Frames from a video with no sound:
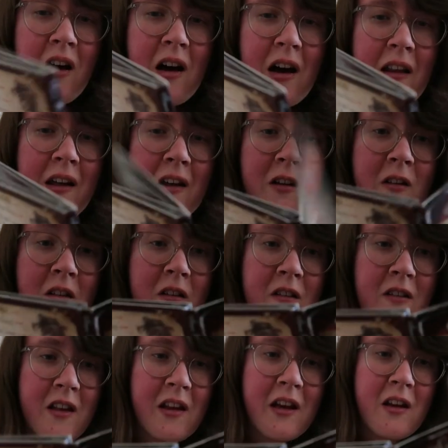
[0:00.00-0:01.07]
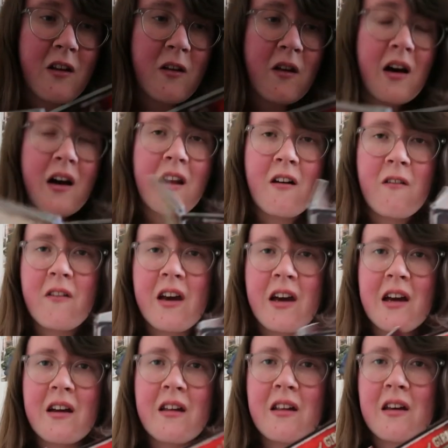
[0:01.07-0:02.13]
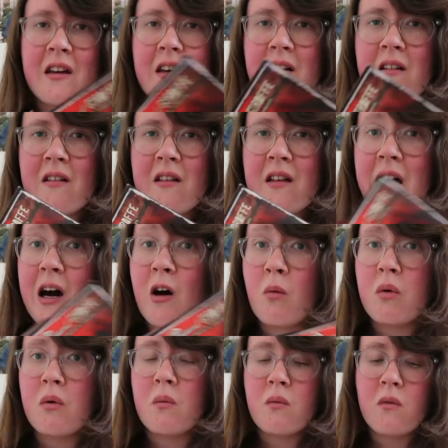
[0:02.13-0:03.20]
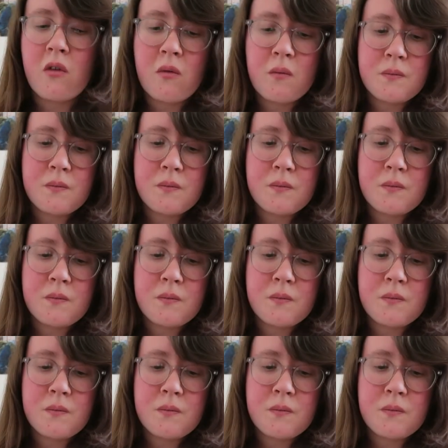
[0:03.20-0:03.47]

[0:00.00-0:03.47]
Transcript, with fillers: And they do this. They do. I love getting the albums